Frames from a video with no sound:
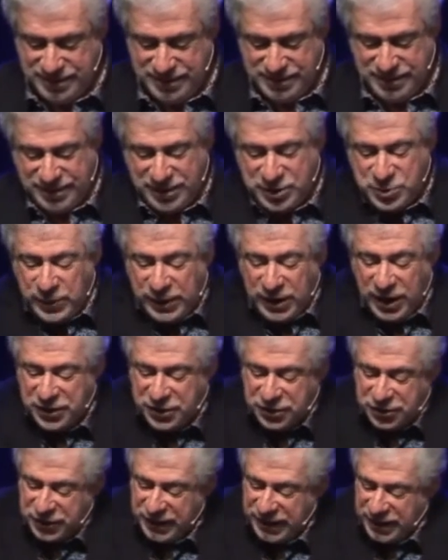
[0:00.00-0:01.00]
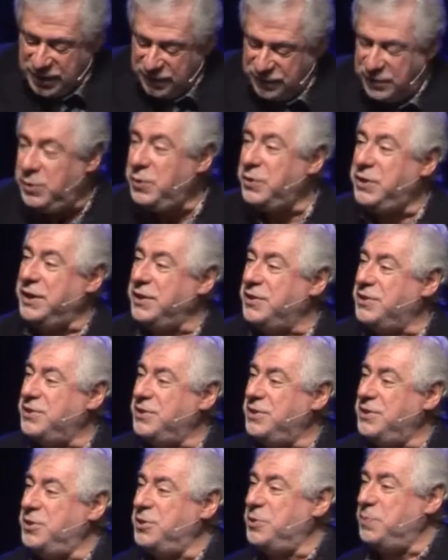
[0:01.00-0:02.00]
Because when I think of all
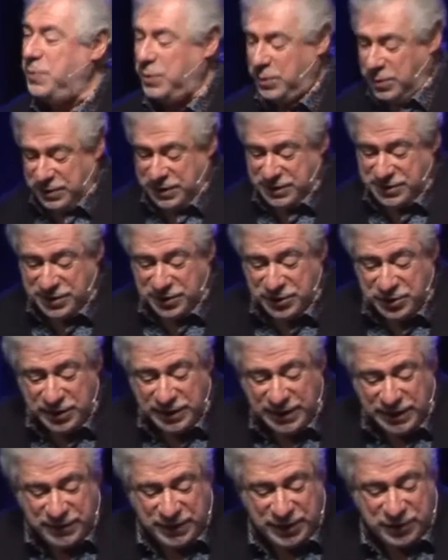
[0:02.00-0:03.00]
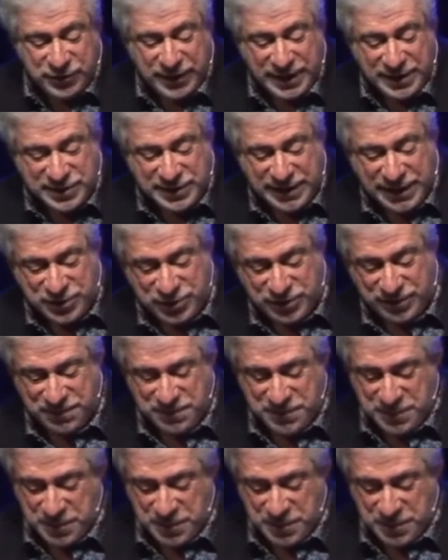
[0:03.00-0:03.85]
this is Paul, this is the New Living Translation.